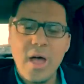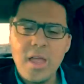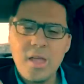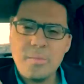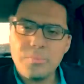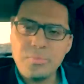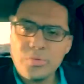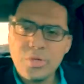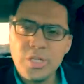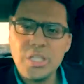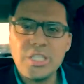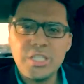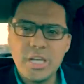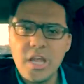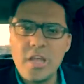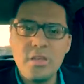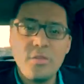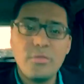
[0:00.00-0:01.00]
I
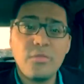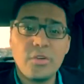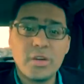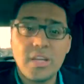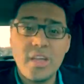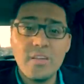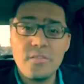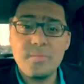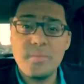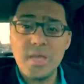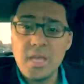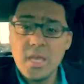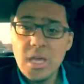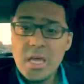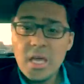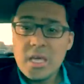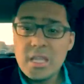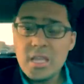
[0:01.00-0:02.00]
appreciate you for giving me
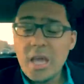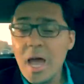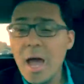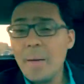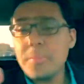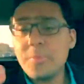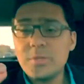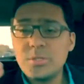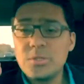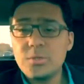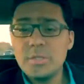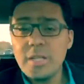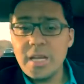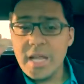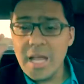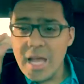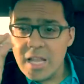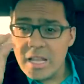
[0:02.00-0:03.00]
the
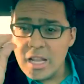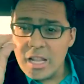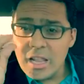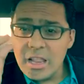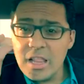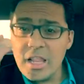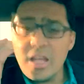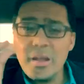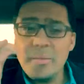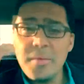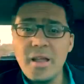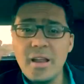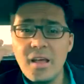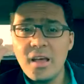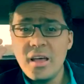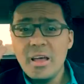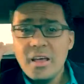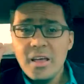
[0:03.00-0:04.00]
opportunity and a little bit
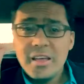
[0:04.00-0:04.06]
of,